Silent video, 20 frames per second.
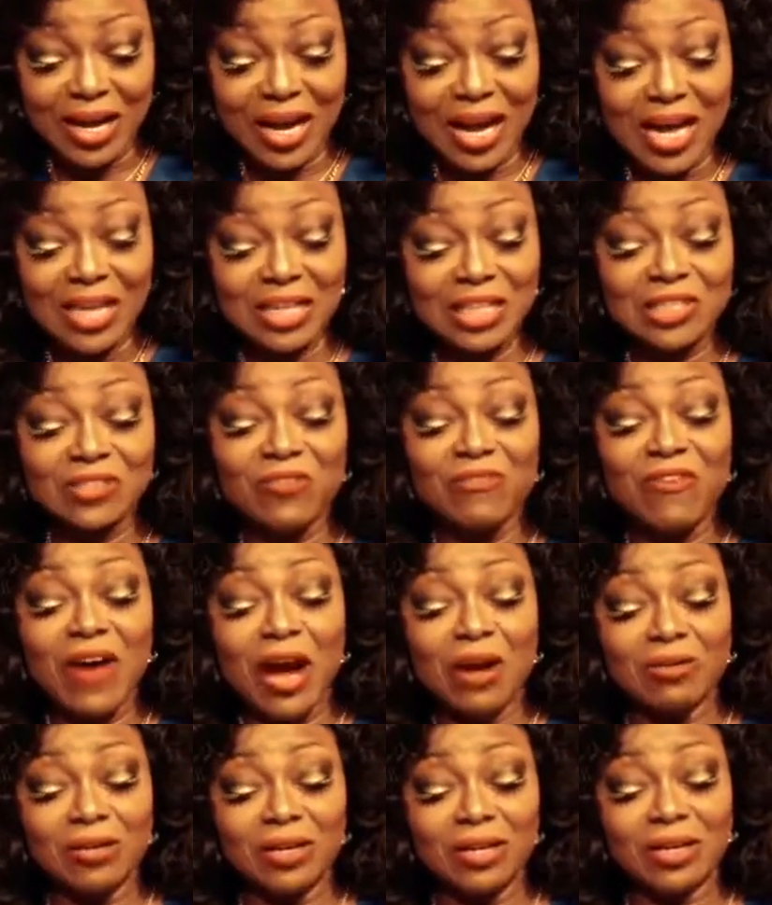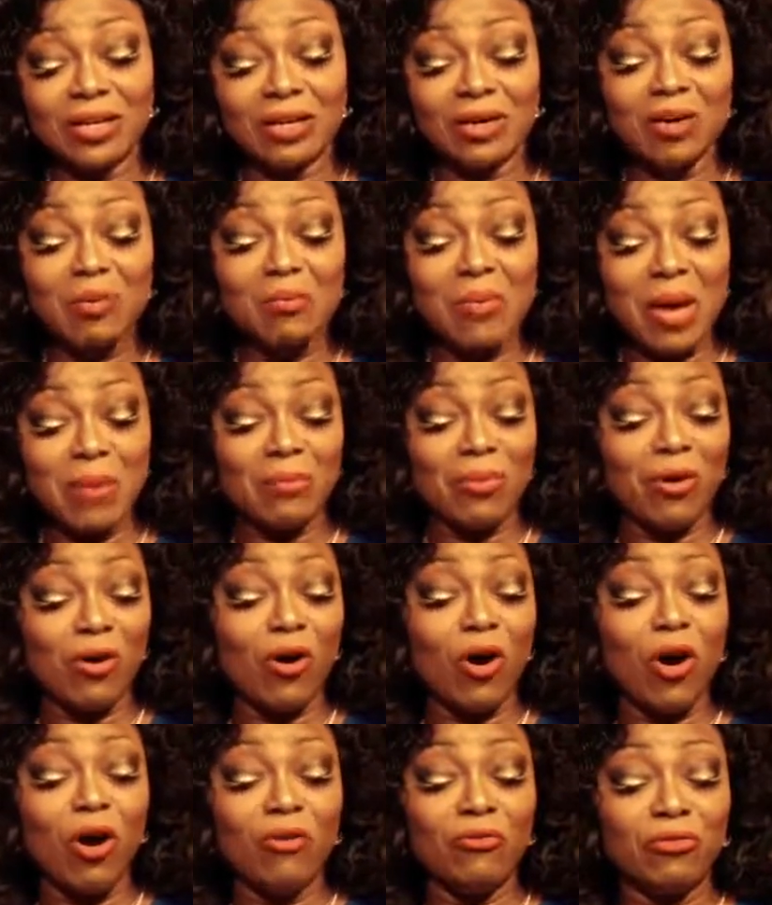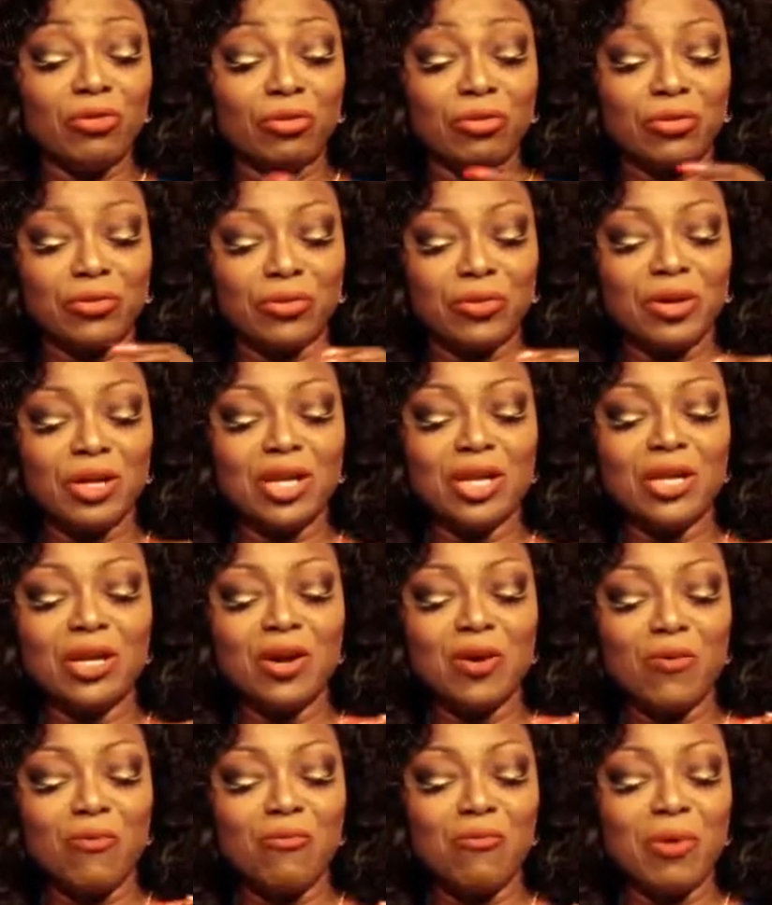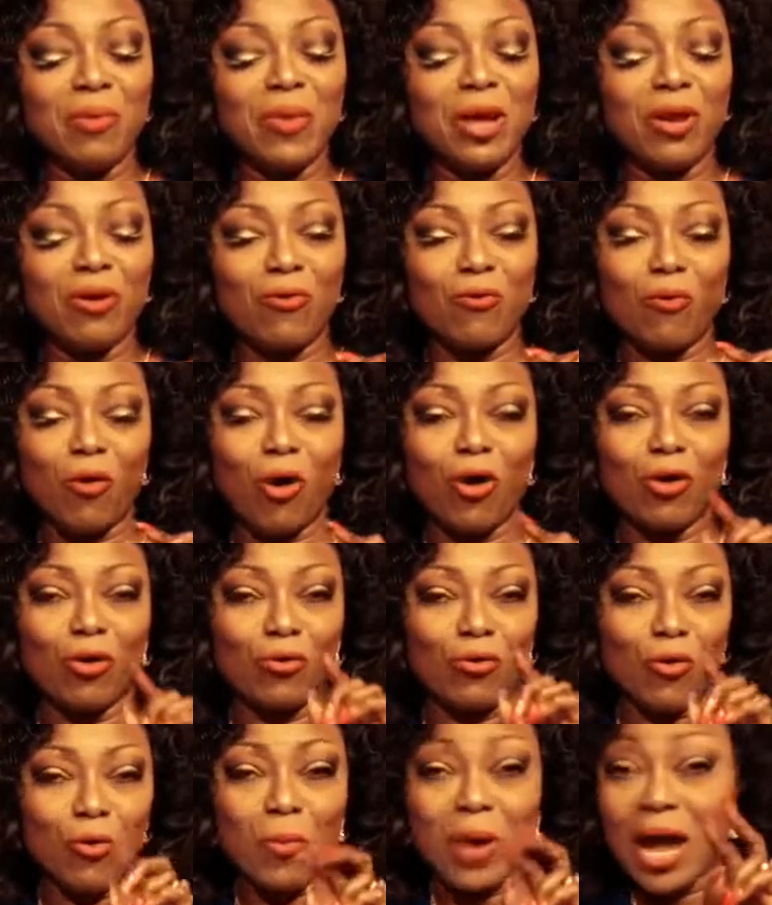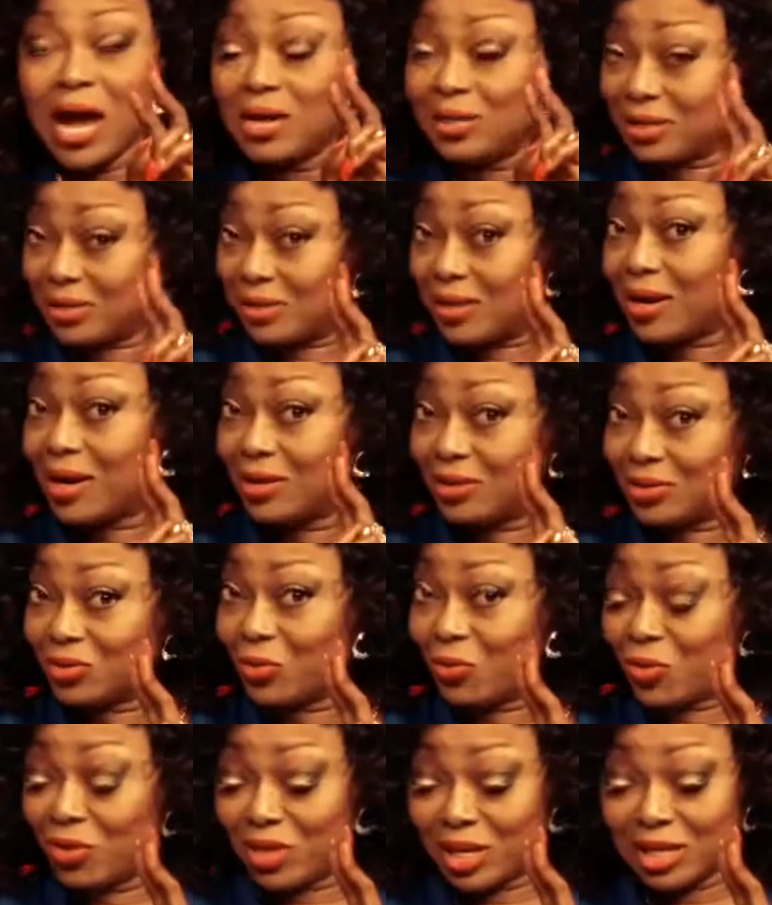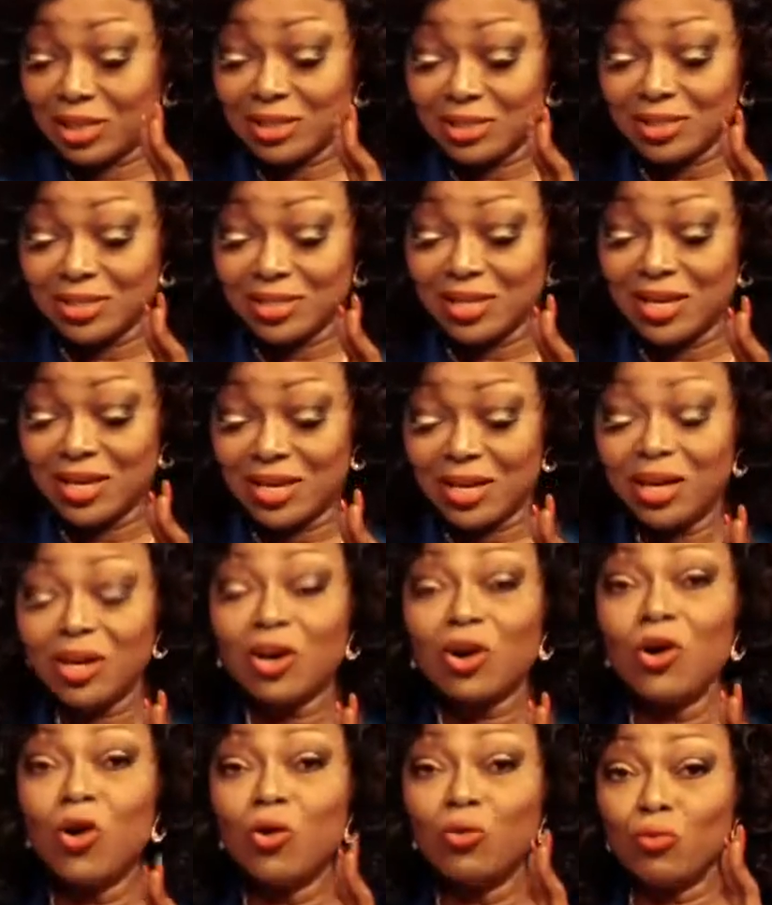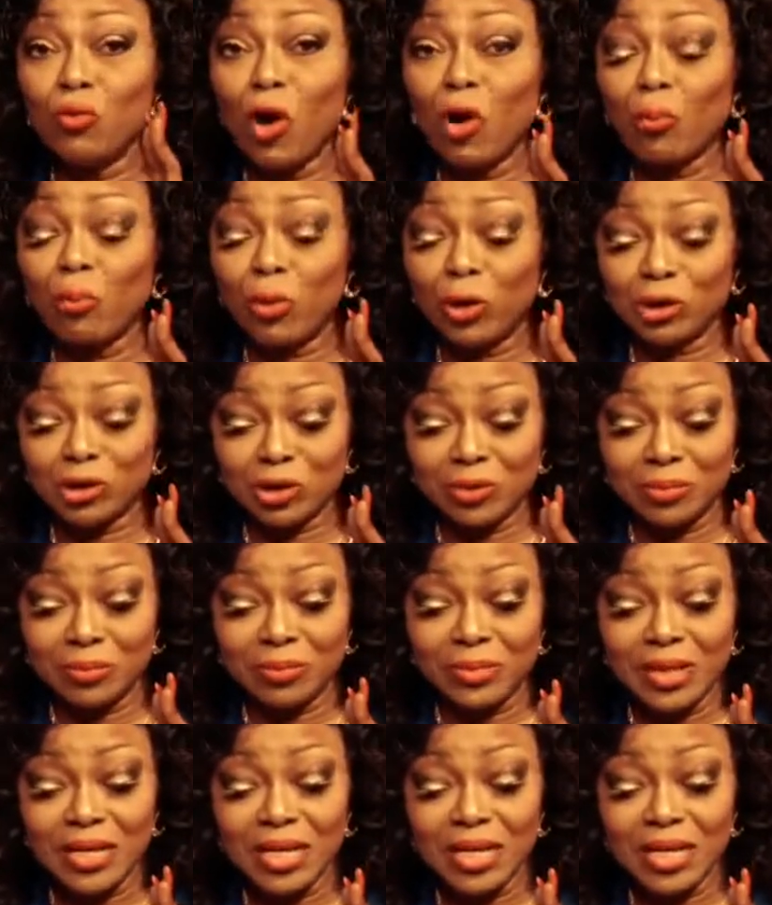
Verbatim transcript: and is founder member of three women rock group, I, I saw this, called Rock Bottom,